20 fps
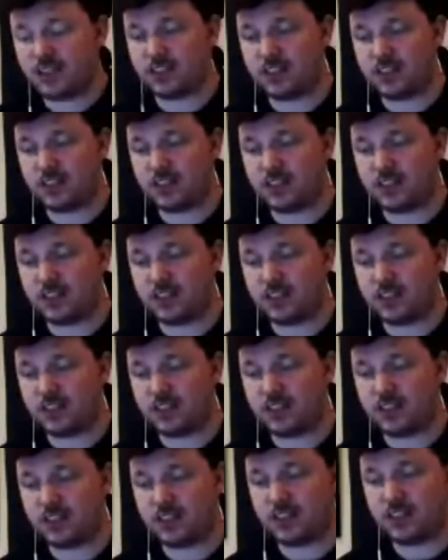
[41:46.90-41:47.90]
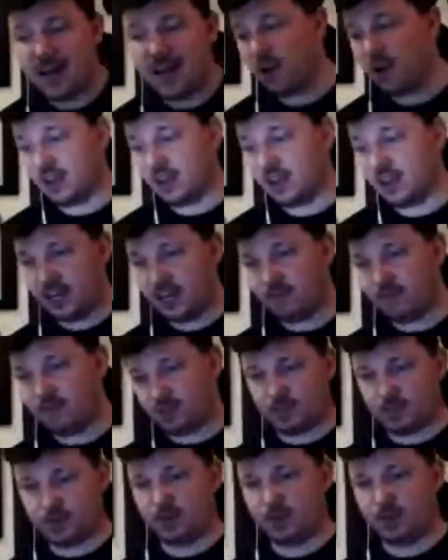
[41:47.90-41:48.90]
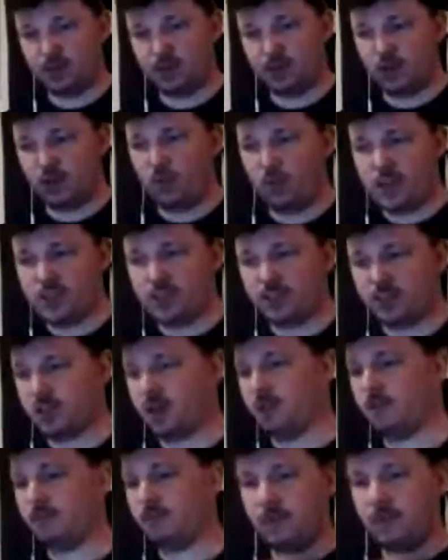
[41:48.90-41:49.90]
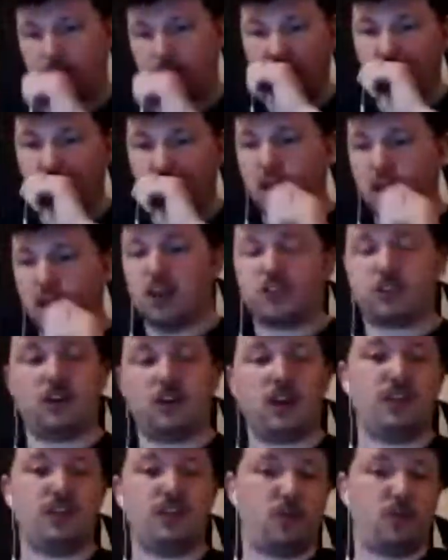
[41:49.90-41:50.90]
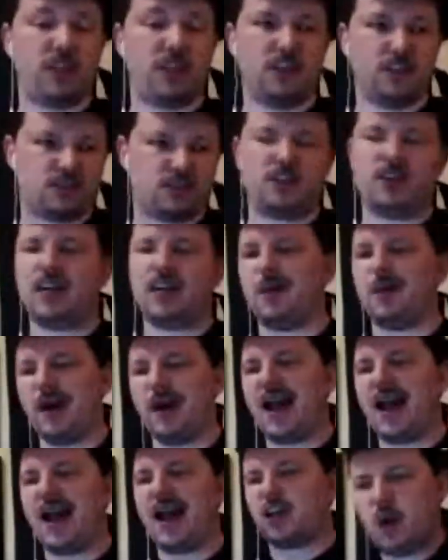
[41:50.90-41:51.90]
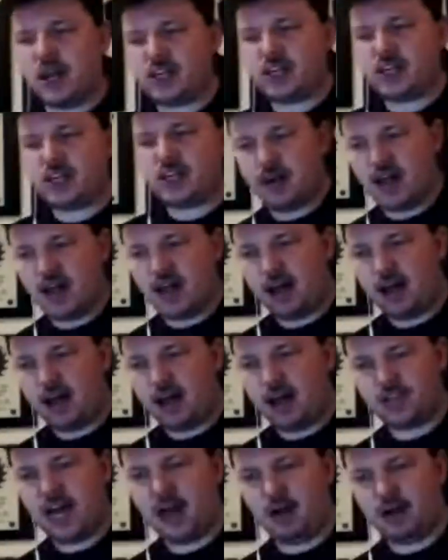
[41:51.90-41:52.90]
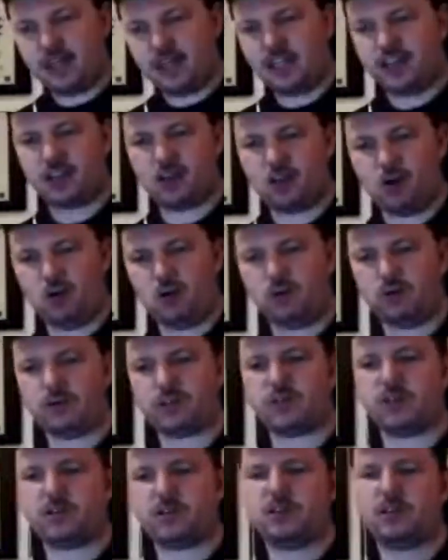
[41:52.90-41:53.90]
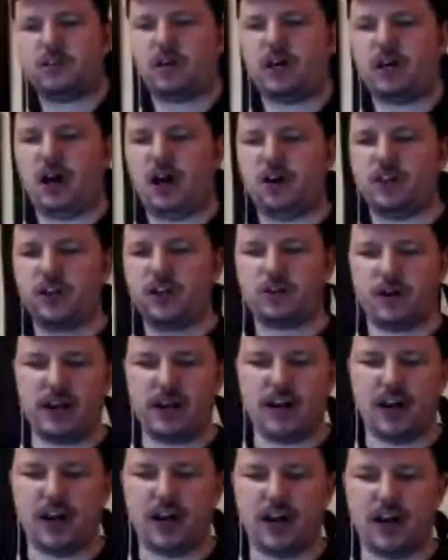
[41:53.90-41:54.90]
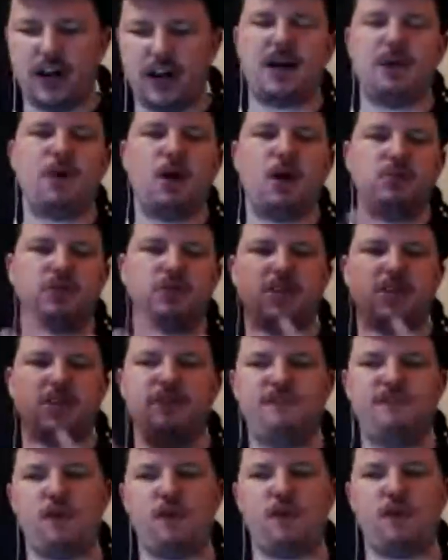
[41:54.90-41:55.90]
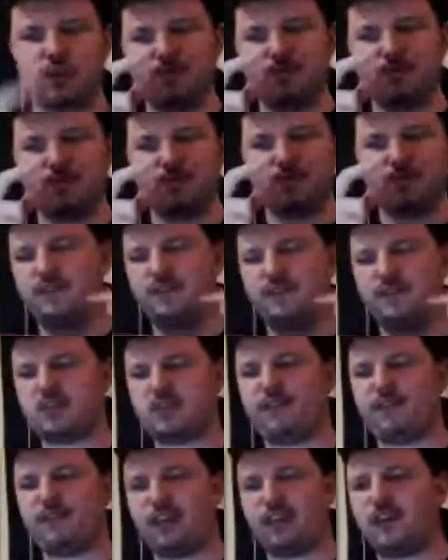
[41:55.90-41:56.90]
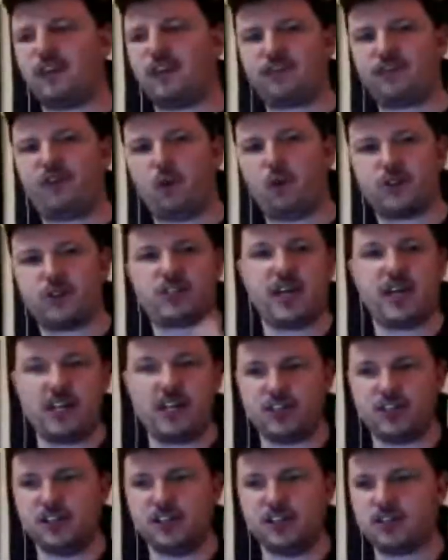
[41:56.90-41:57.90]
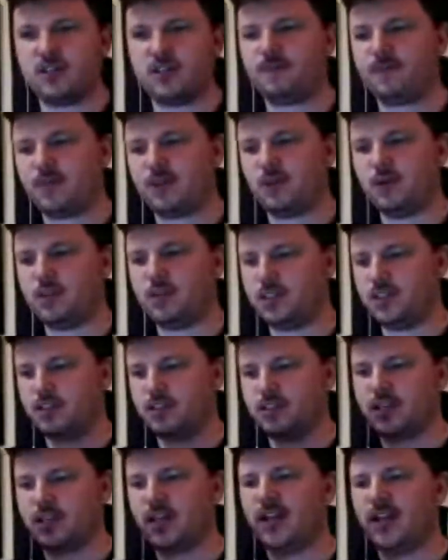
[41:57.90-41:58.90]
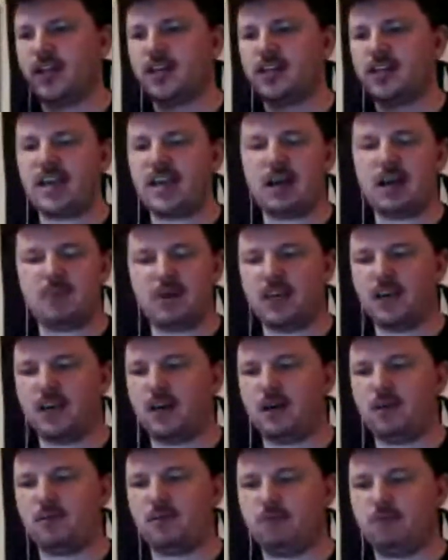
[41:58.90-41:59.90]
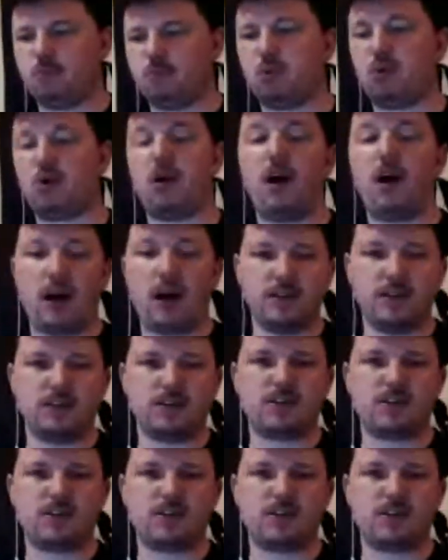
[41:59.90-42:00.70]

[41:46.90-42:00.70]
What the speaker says: these different washes, and that's how I know the difference between the washes. So with these, anyway, I had questions about how I did the gold on the Grey Knights, and I posted the first 4 stages, which is Tamiya